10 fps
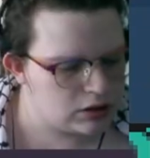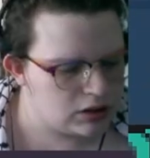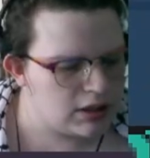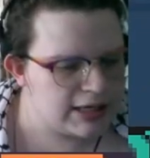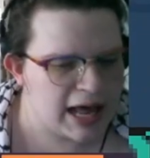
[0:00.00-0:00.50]

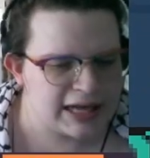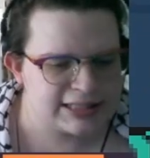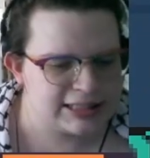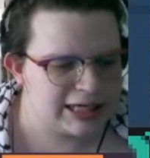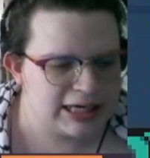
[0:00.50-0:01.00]

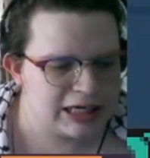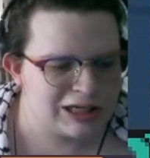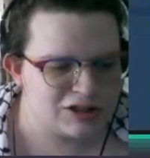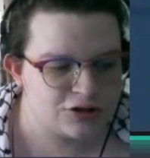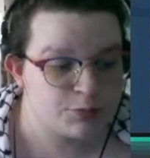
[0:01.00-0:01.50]
Not in
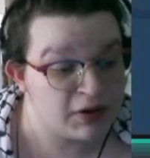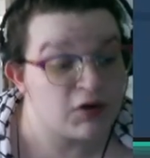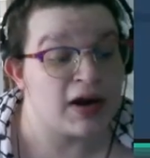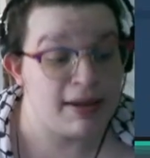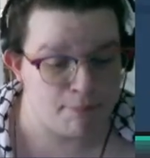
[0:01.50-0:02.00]

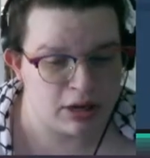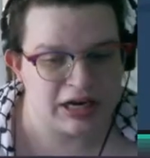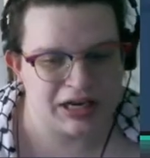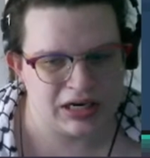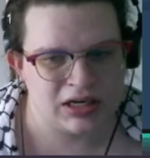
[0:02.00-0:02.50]
spirit, but
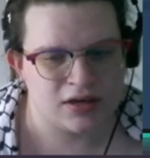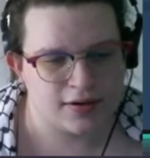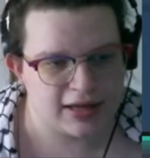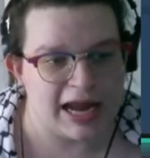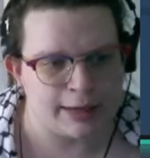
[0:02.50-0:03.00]
in
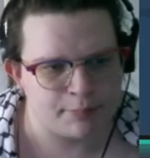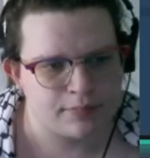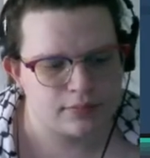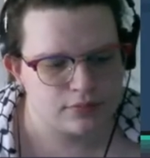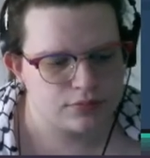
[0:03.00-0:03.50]
game.
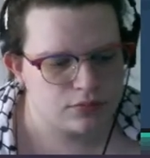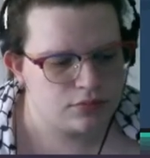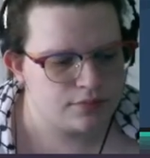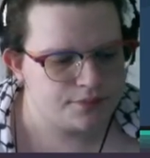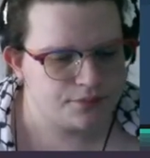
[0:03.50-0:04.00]

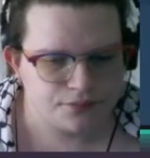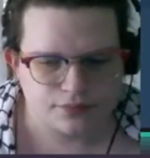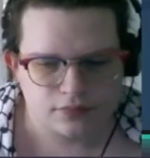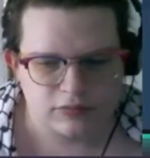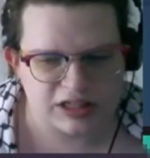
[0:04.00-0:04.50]

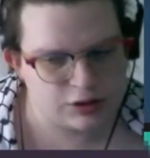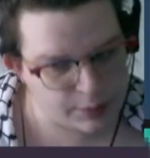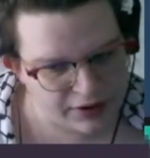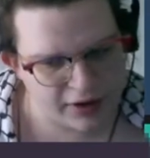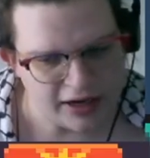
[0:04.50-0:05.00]
In
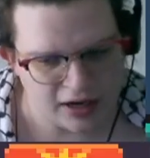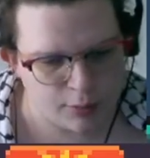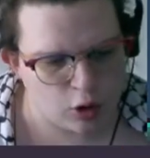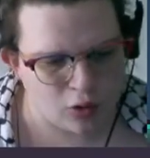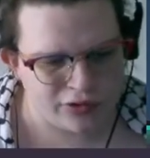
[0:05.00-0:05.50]
spirit, I'm
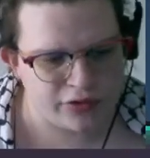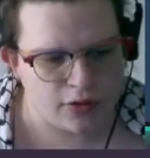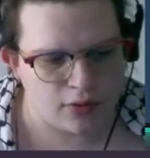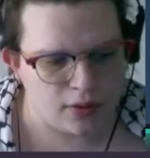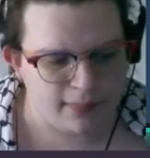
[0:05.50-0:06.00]
an old
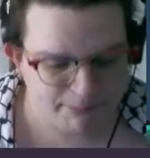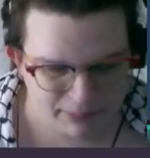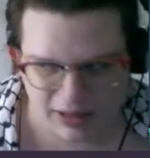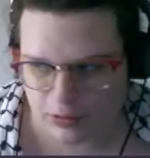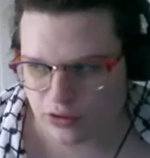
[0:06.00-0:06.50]
soul.
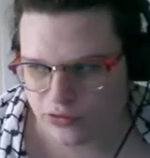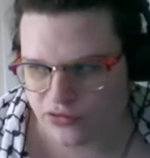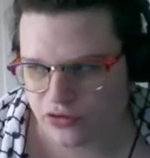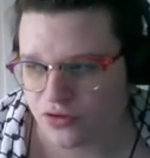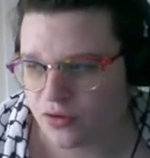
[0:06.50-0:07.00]
I'm an old
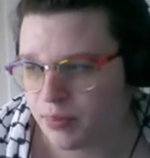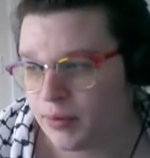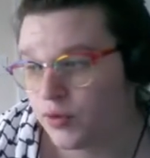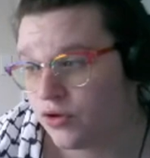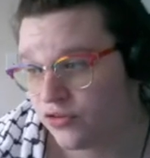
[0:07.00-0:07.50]
soul.
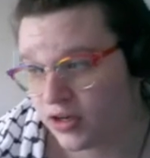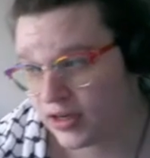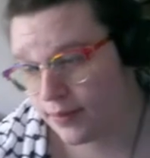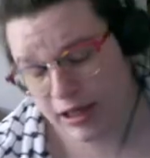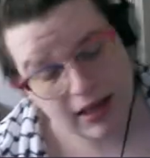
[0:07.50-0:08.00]
People used to tell
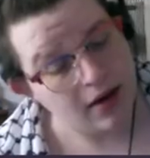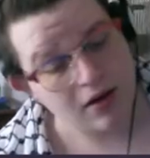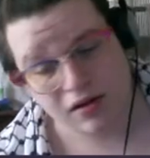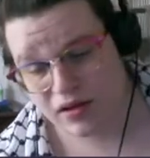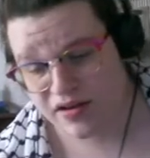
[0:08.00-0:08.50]
me that
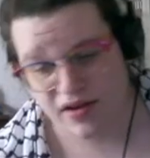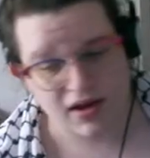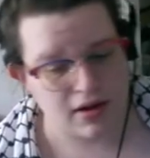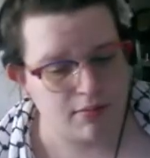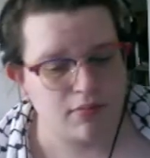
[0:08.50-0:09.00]
all the
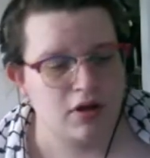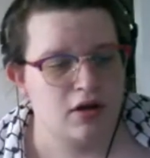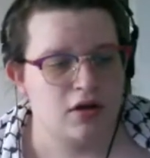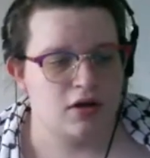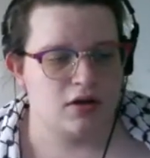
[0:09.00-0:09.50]
time.
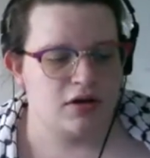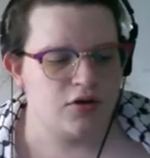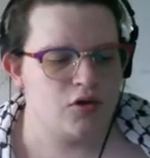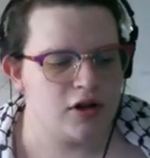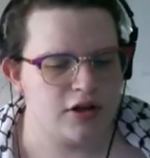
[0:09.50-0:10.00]

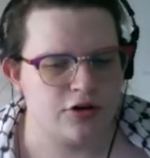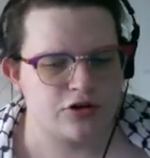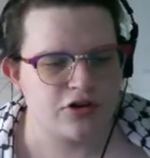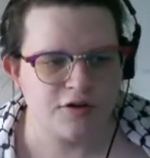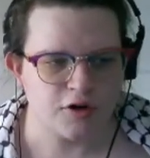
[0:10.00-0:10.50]
You're
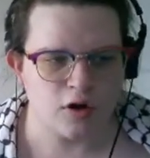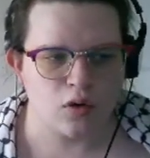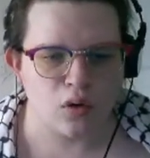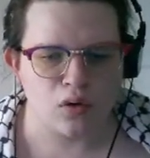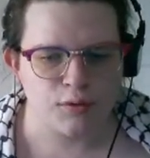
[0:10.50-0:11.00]
such an
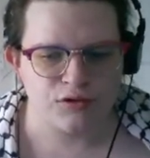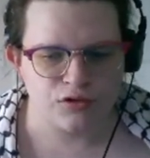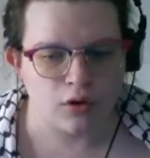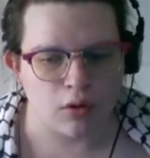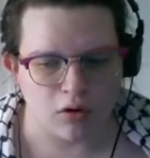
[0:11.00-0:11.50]
old
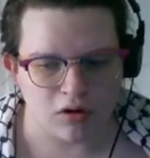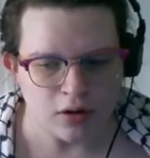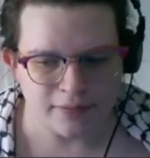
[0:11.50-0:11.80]
soul.